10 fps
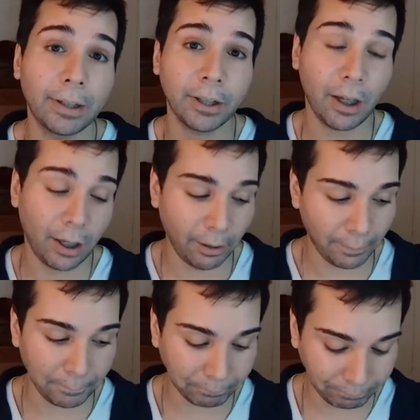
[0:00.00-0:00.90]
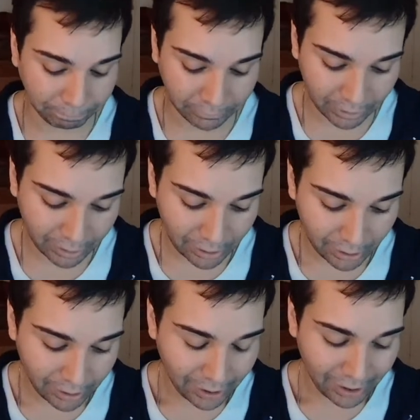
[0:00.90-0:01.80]
to
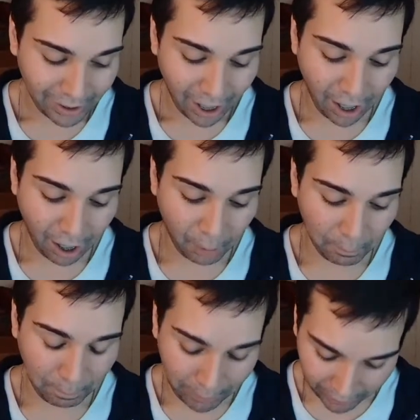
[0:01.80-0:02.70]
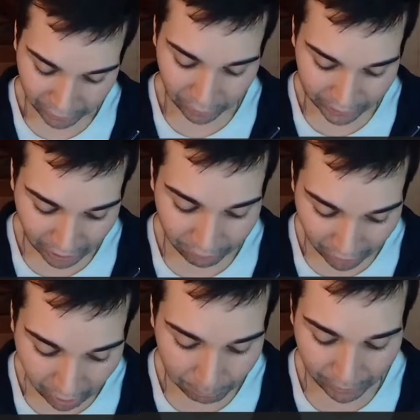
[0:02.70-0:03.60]
pick yourself
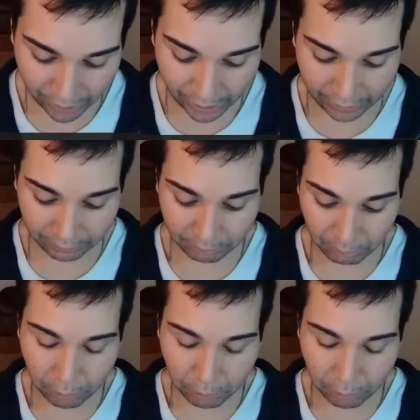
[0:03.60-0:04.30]
up and